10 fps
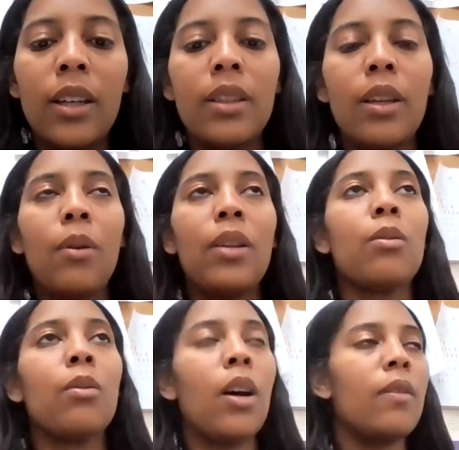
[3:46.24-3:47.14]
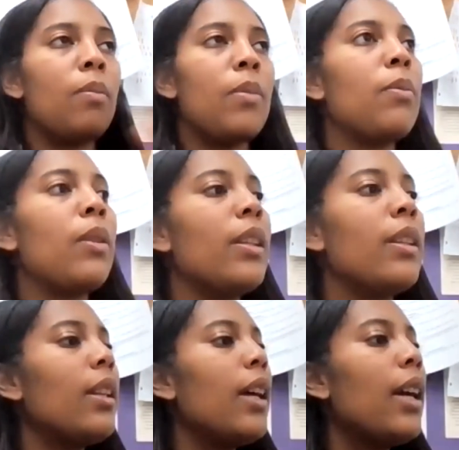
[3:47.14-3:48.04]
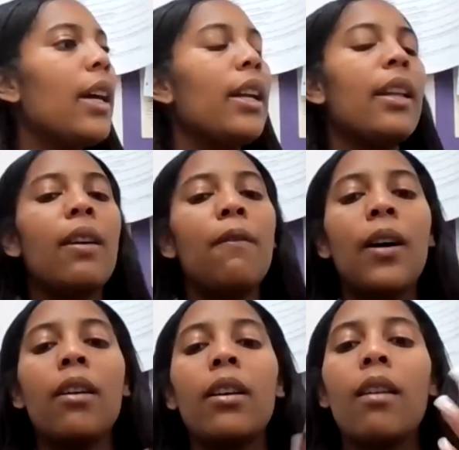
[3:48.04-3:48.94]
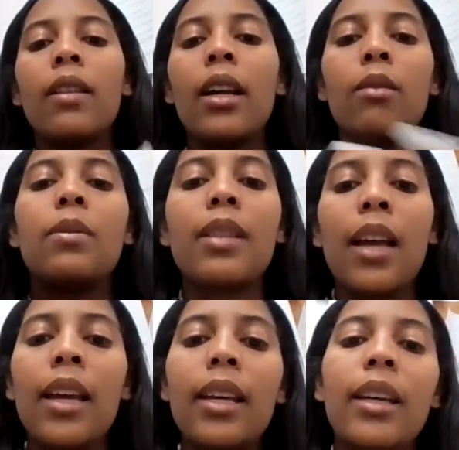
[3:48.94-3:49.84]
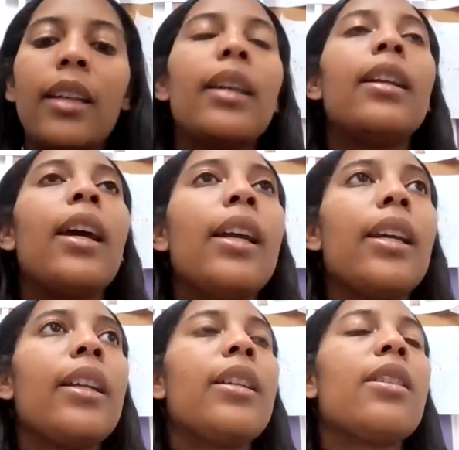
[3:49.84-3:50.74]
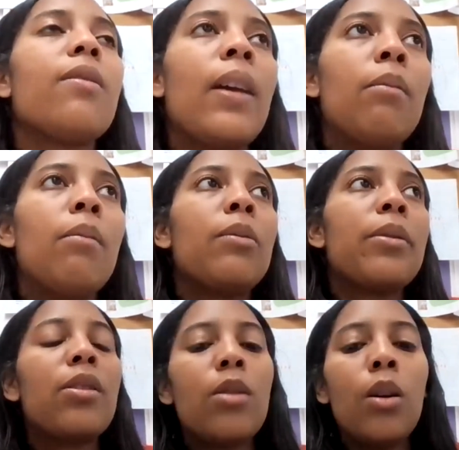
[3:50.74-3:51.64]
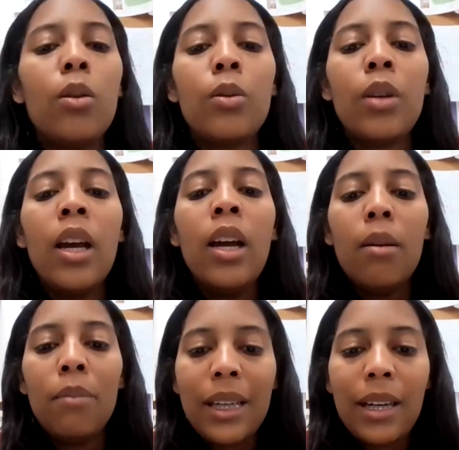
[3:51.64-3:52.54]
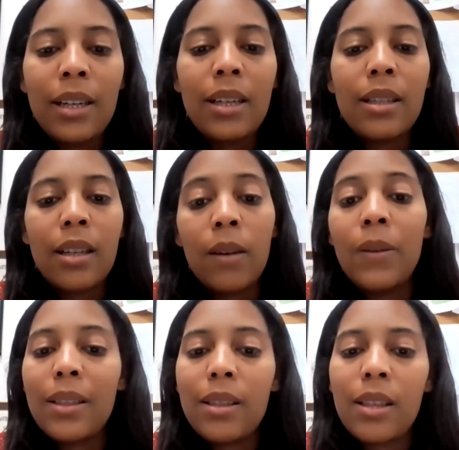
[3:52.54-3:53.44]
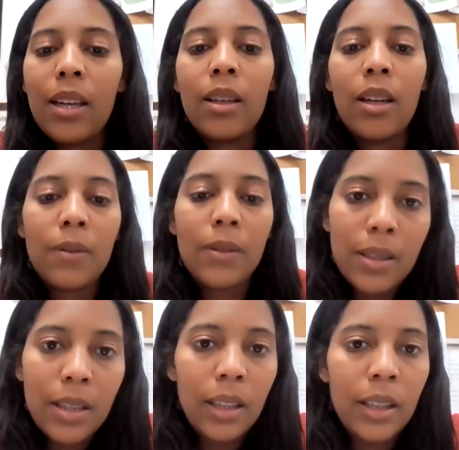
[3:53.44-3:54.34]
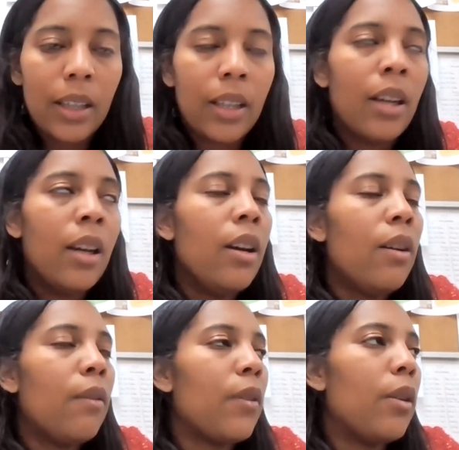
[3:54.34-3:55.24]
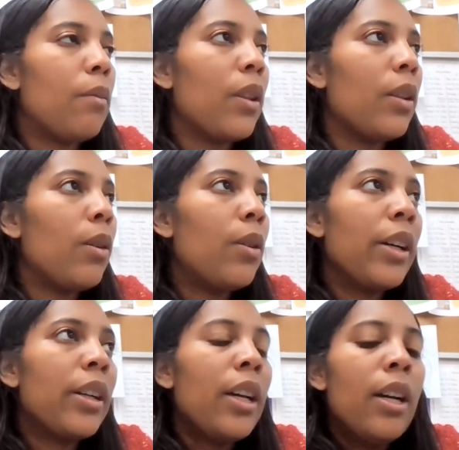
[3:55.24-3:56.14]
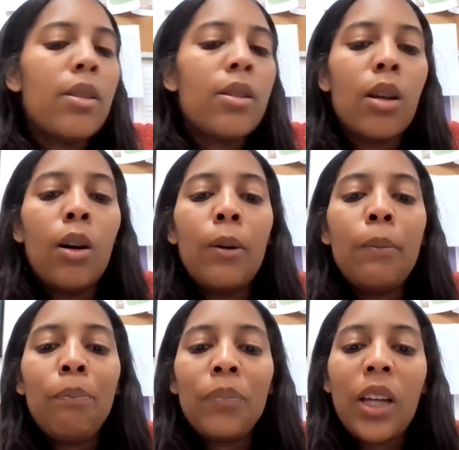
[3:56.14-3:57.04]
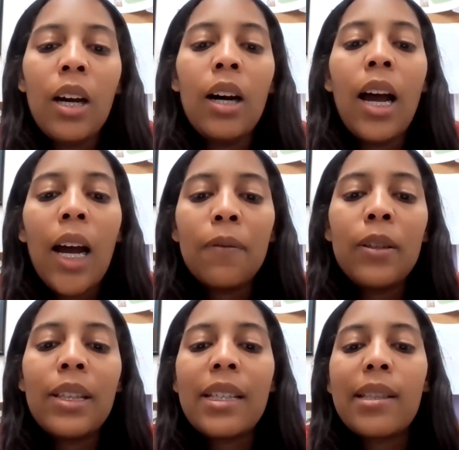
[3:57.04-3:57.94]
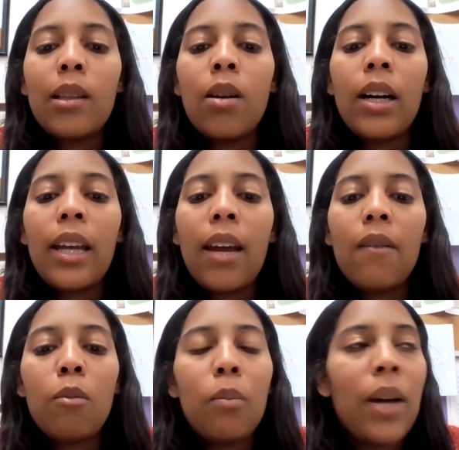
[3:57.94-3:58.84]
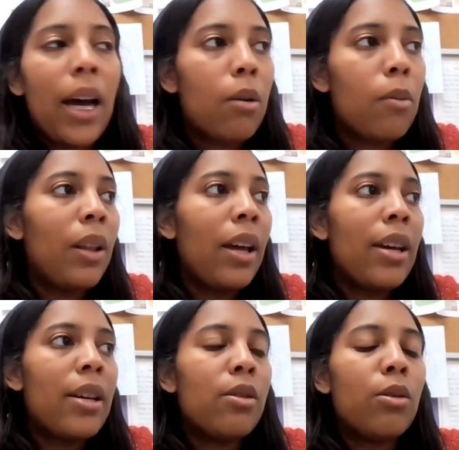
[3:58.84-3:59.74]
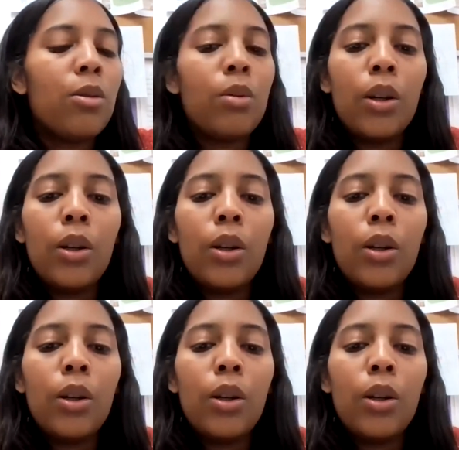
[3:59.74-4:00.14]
Uh, they went through all of the people in the land and they found out that it was Achan, and Achan and his family were stoned because of his sin of stealing from the Lord. So uh, after this, the Lord gave them a battle plan to